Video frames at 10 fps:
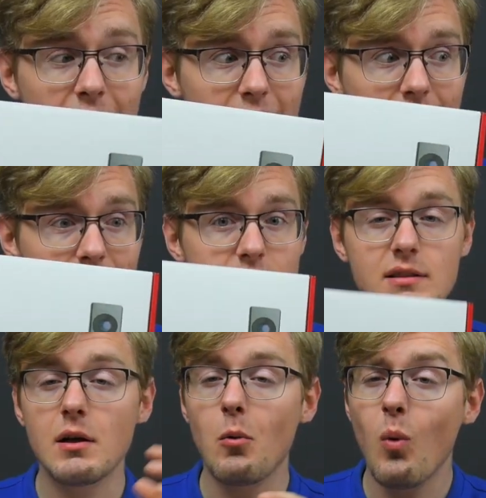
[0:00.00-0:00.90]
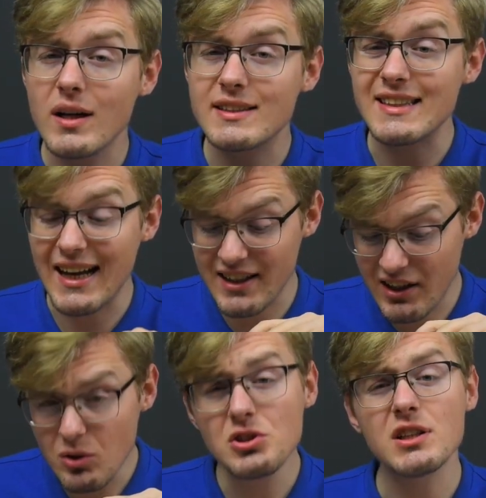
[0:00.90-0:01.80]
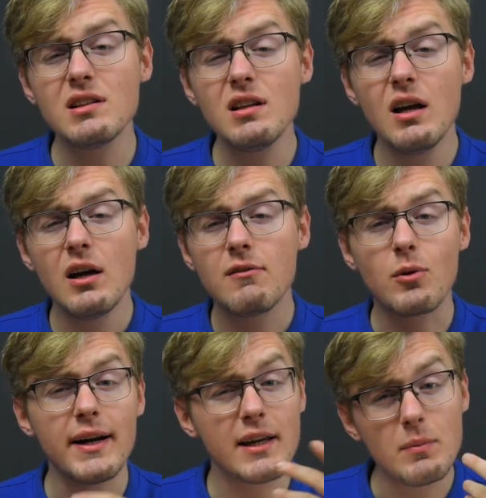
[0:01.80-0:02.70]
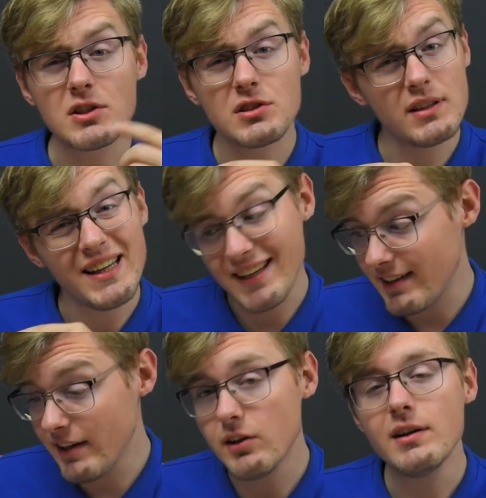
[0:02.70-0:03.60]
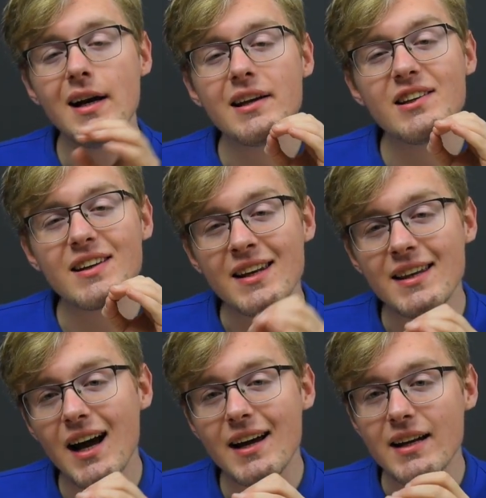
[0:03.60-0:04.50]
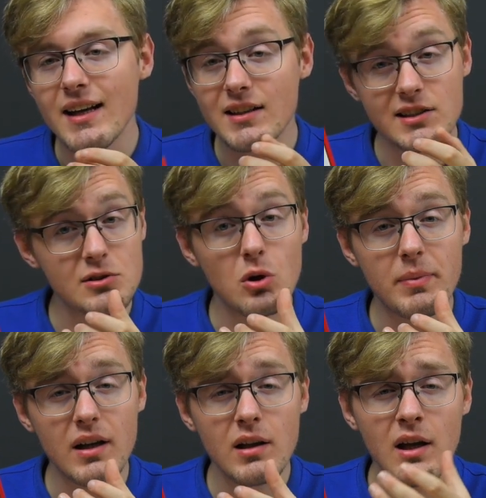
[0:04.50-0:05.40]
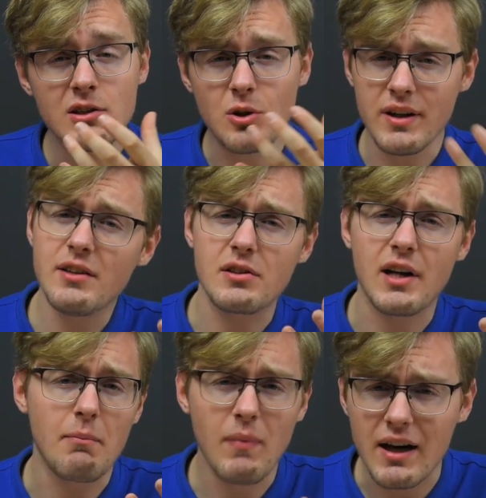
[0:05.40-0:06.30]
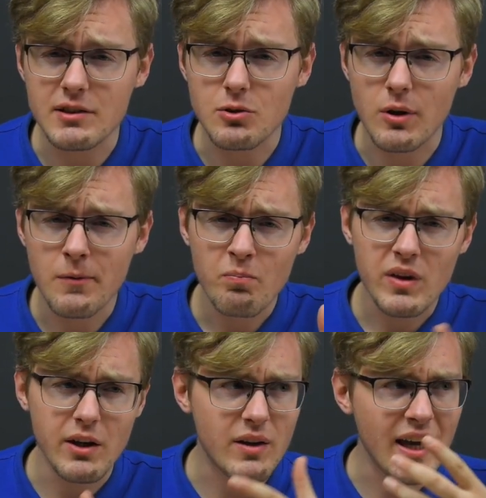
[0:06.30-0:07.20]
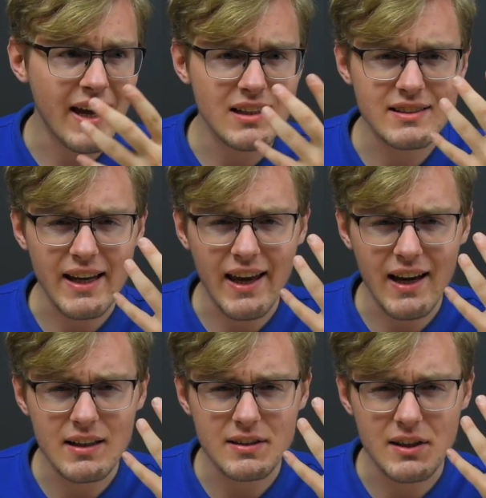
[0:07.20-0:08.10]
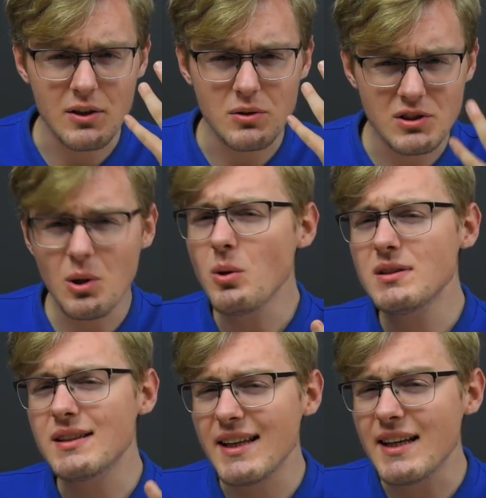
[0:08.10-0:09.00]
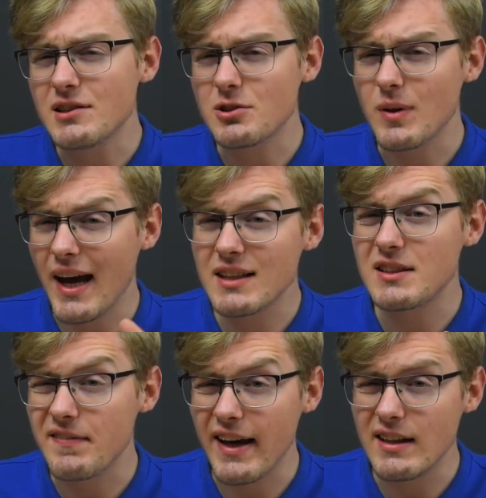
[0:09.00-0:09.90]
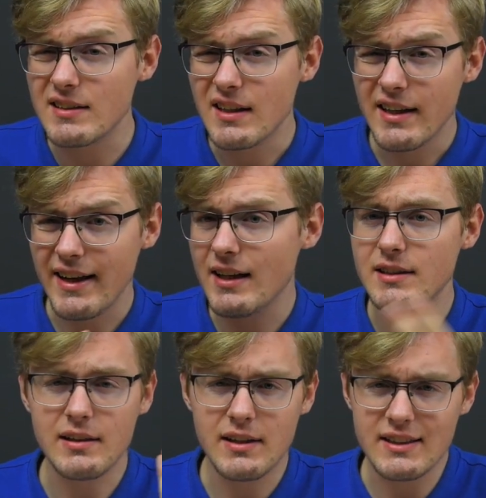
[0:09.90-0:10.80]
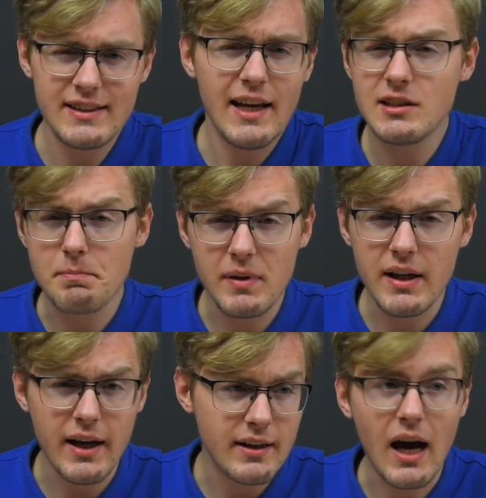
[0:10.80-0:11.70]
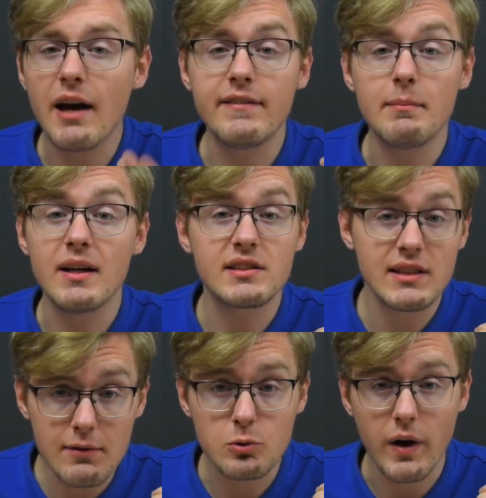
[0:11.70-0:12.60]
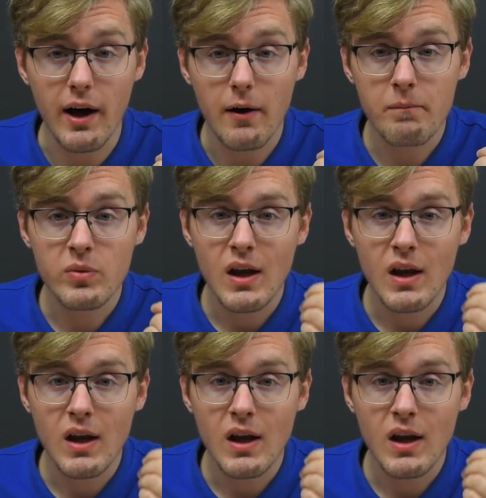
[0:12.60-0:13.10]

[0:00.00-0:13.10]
And what's unusual for Hikvision in here, you cannot connect this doorbell to an intercom monitor. You can't, and you don't need to activate it in the CADP and IBMS software.